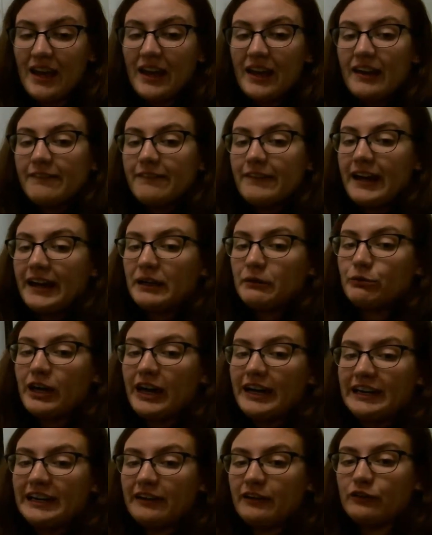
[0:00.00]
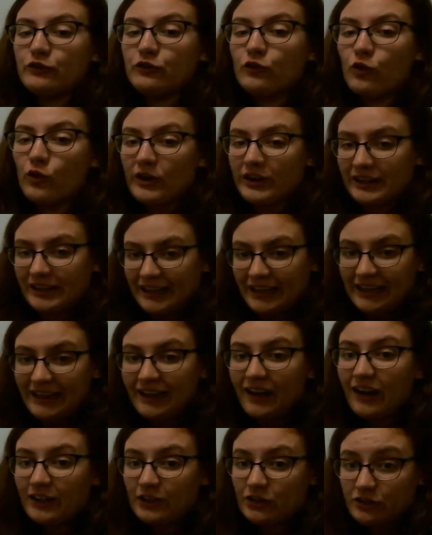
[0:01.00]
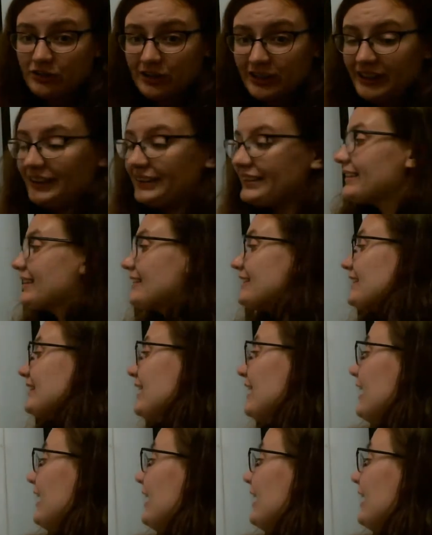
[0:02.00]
If I'm writing 40 hundredths,